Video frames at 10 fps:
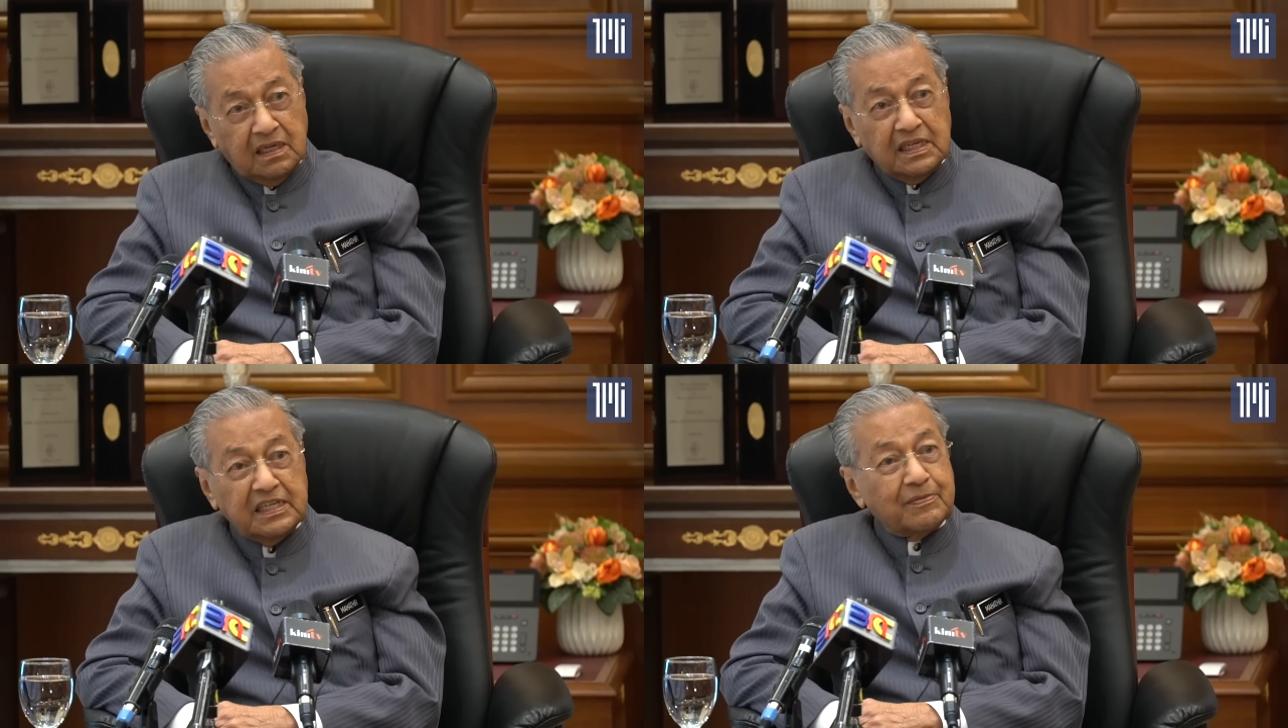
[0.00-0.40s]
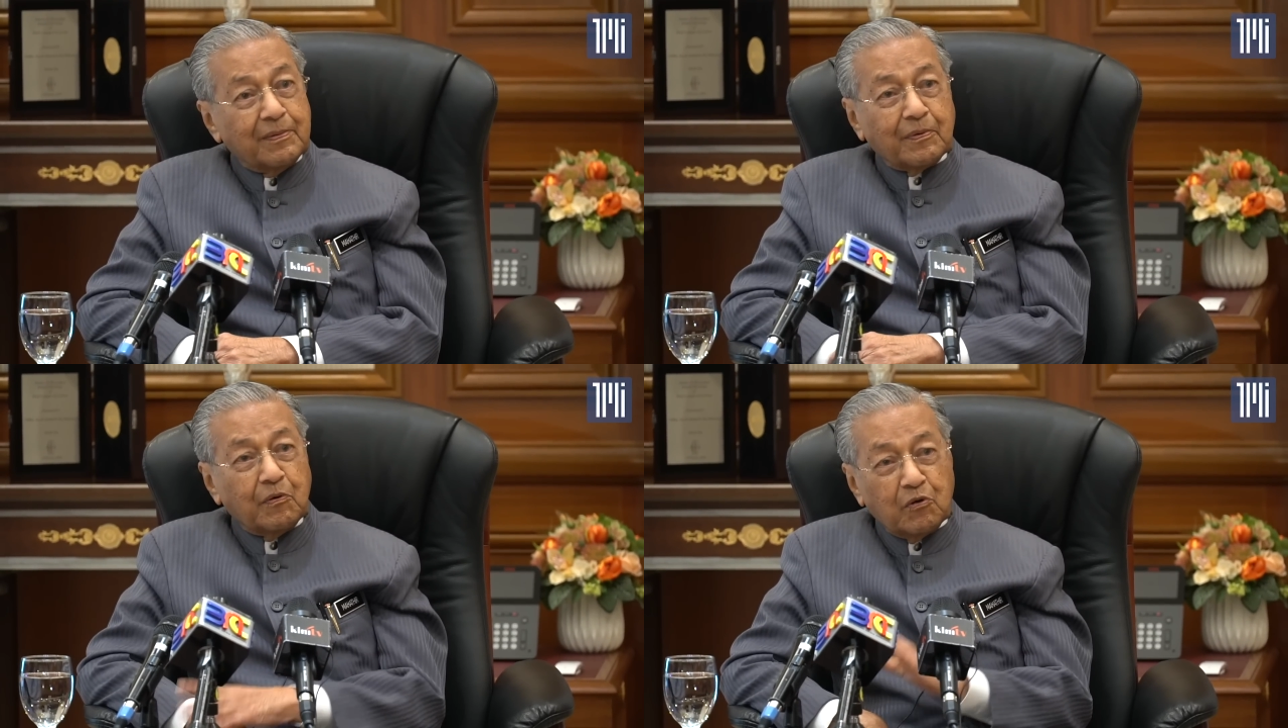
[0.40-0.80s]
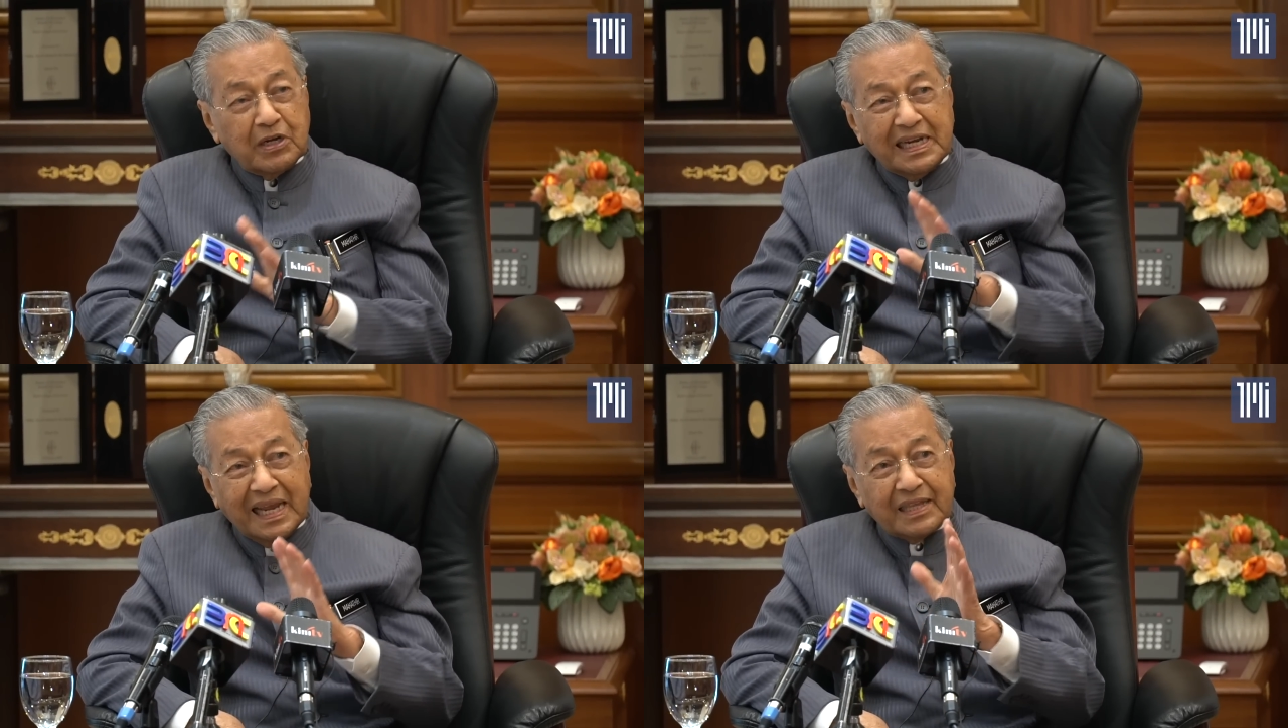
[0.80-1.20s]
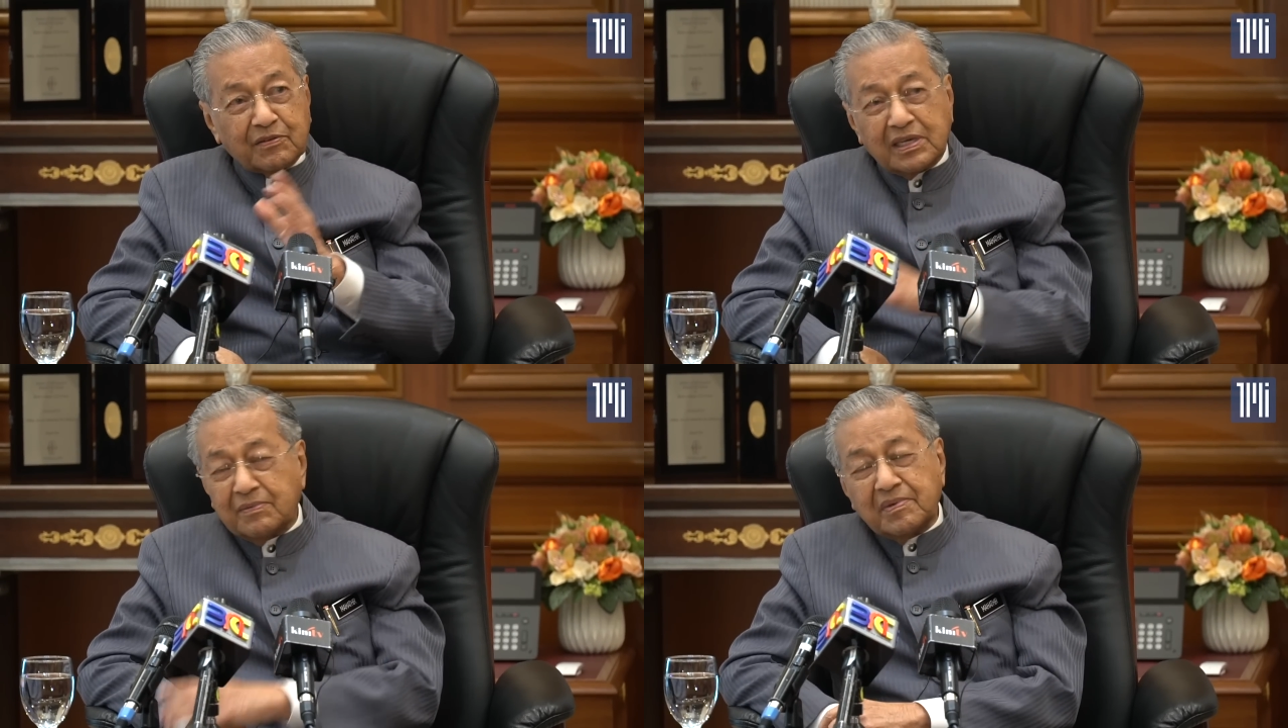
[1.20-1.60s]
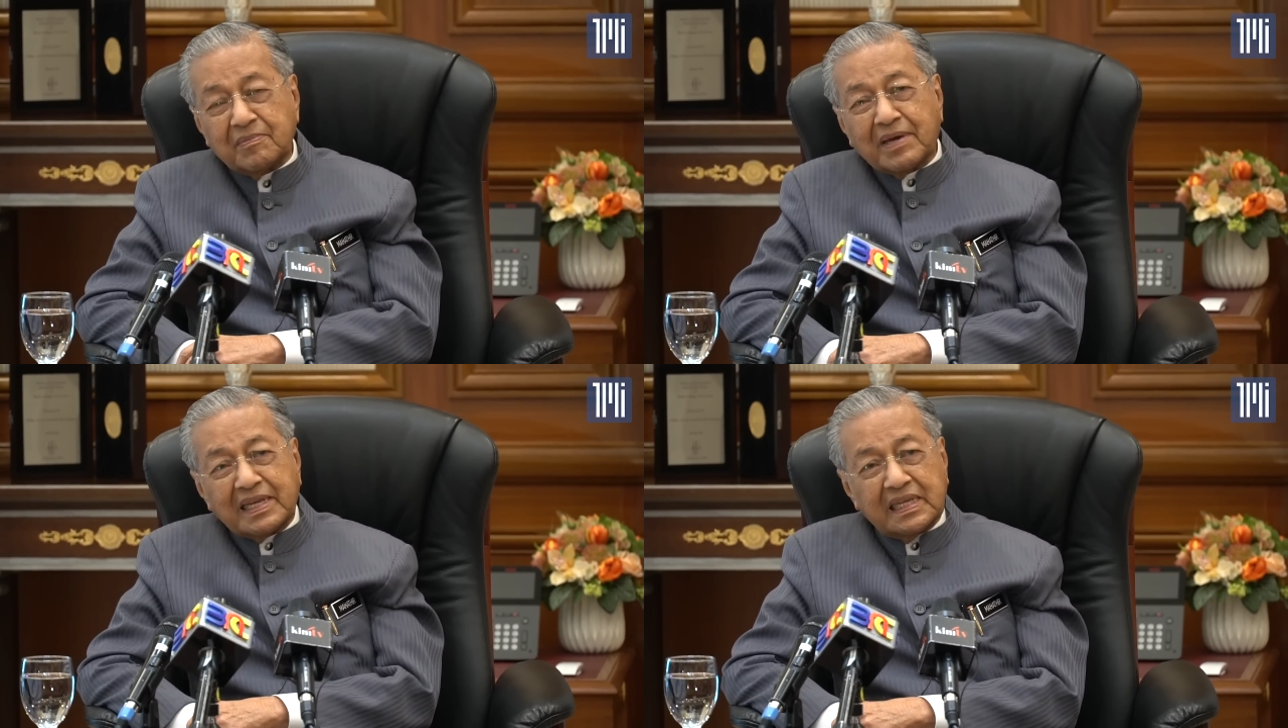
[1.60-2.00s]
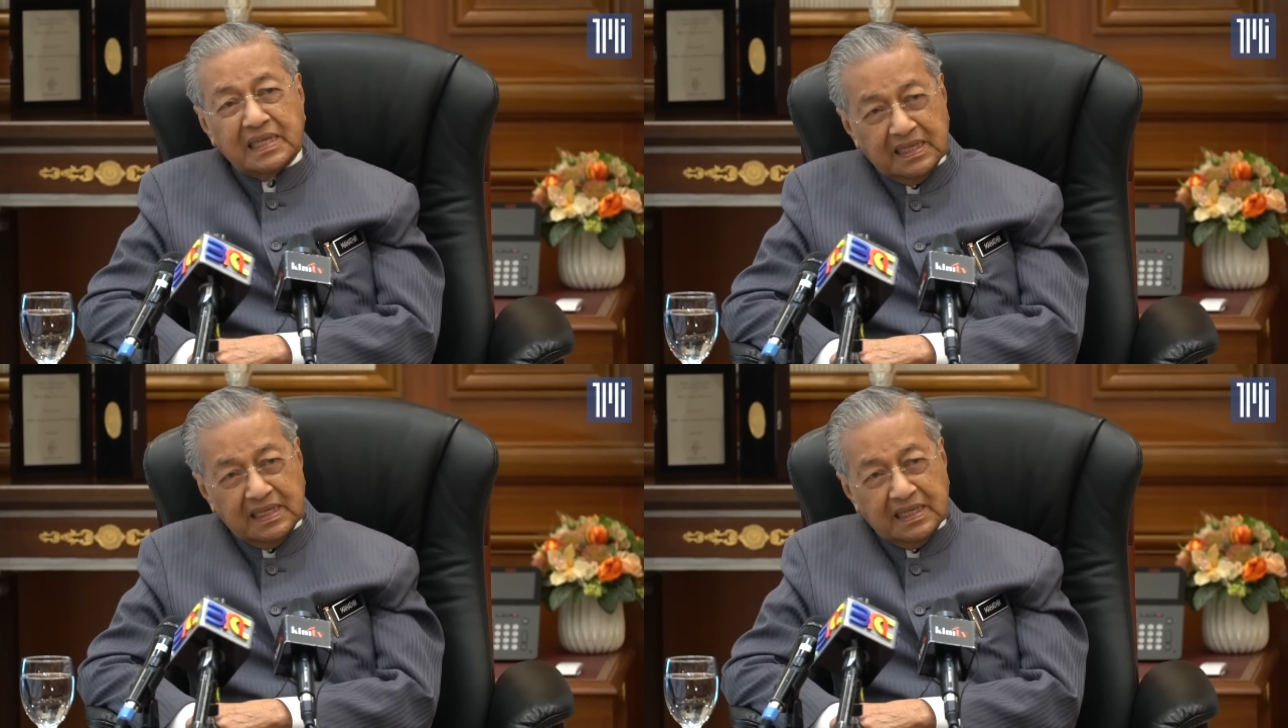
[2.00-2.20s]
These people won't dare to give me money.